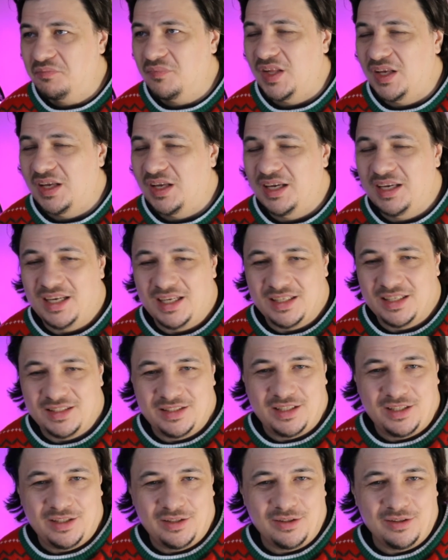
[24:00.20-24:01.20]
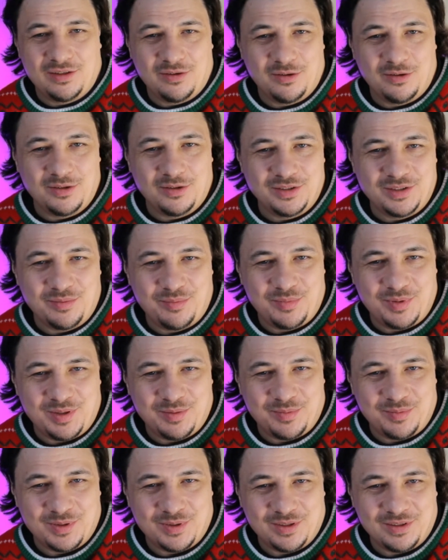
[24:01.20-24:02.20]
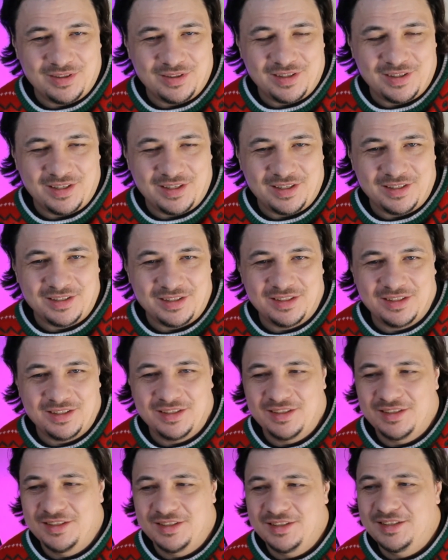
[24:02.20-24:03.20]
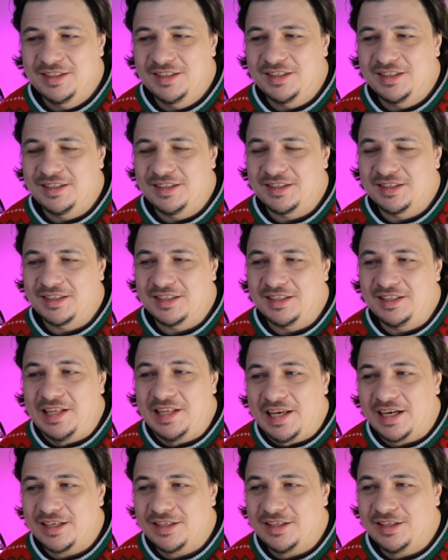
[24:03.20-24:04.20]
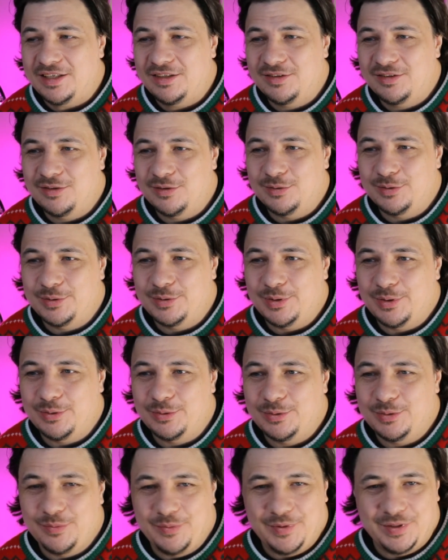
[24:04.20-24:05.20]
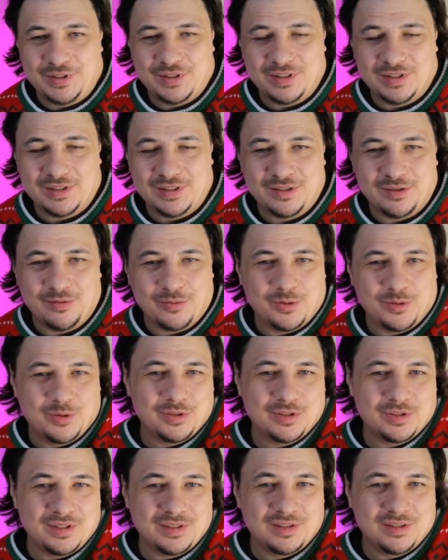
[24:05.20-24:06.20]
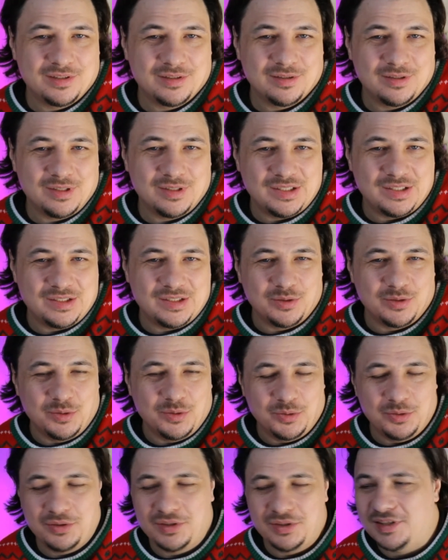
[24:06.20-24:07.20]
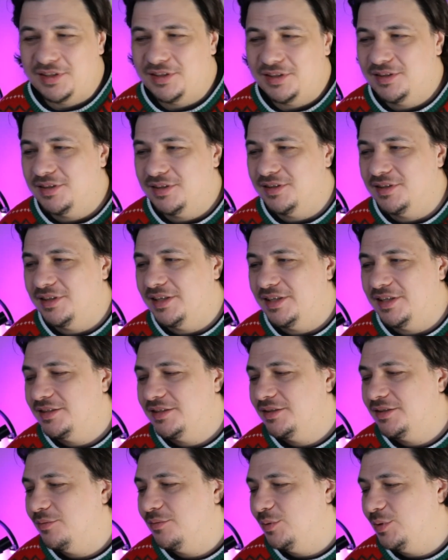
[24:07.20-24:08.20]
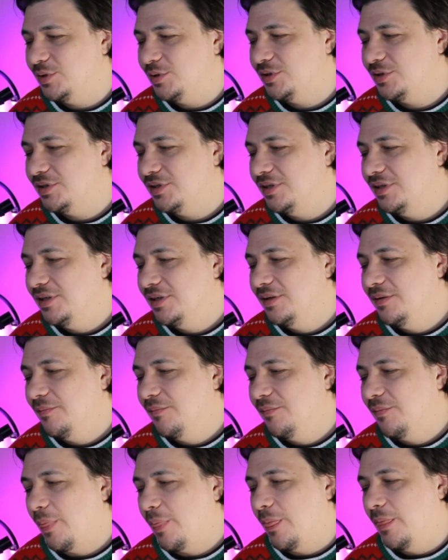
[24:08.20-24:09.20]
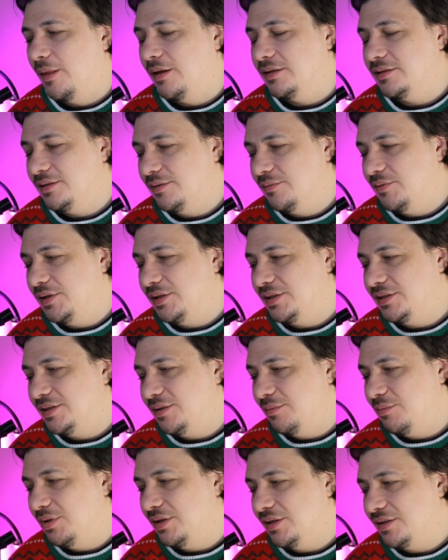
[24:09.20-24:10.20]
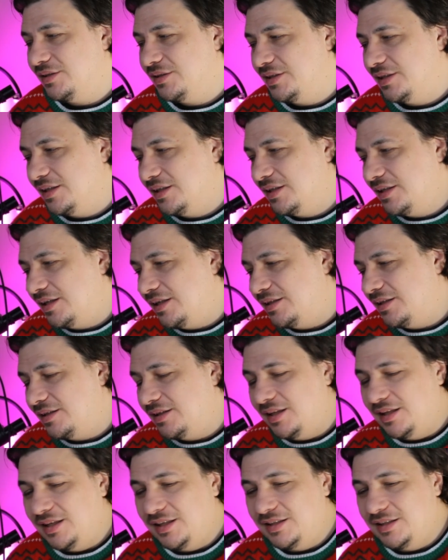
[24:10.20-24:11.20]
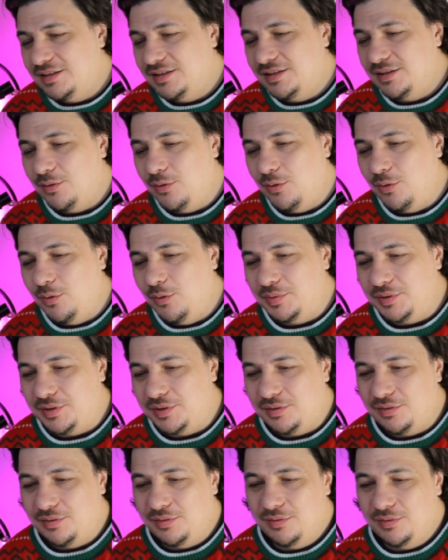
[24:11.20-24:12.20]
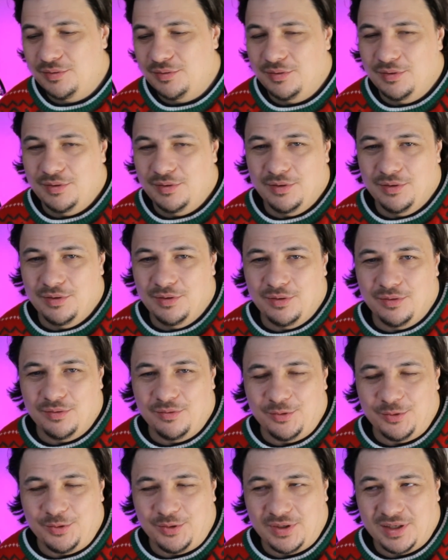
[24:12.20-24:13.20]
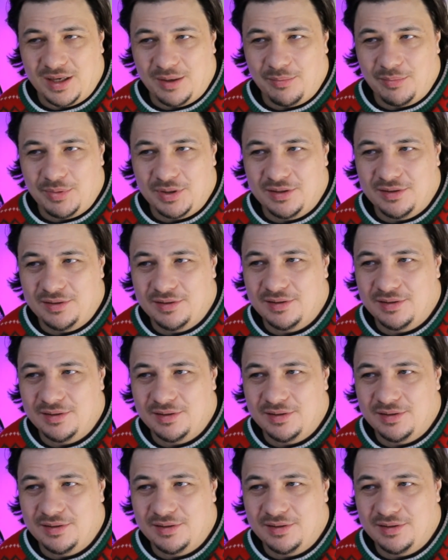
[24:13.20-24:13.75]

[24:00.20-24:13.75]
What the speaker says: gathering all the people and connecting to those wishes, of course, it's good, and let's wish the very similar thing, and let's hope it would happen.